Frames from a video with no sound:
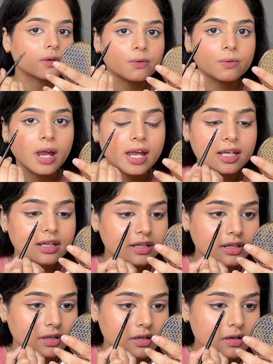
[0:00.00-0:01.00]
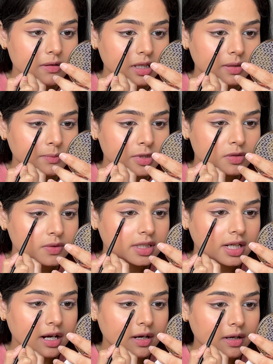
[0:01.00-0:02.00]
right here in between
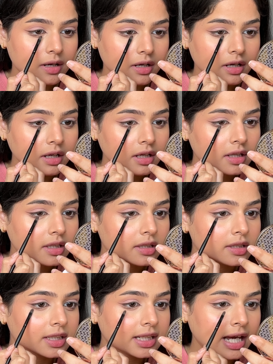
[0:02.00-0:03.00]
the